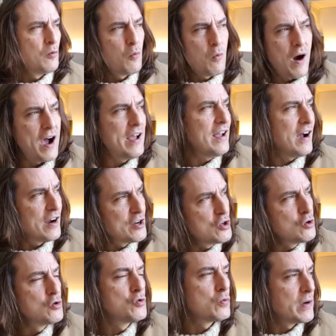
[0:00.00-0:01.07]
Why are
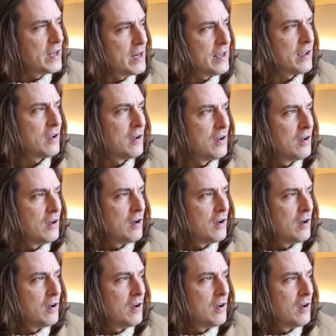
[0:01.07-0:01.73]
you drilling